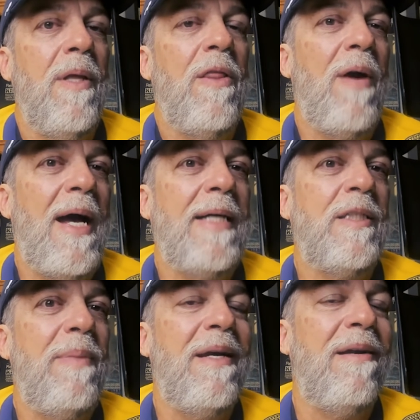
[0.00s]
There has
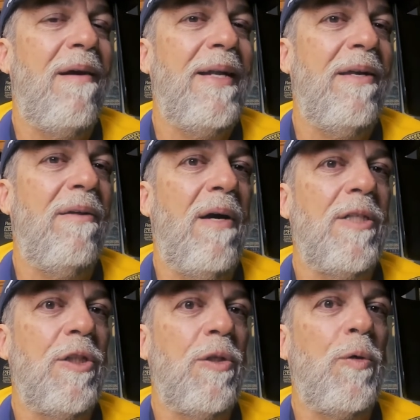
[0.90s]
to be an
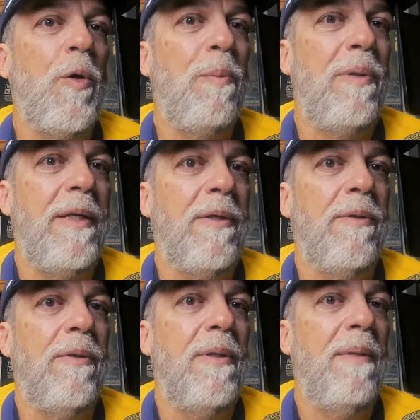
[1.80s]
ideological or
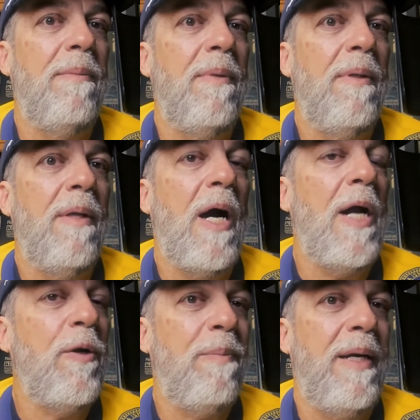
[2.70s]
political
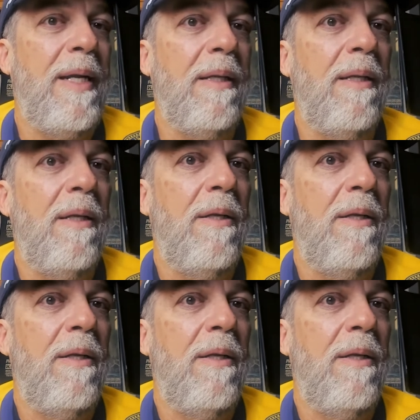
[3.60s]
underpinning,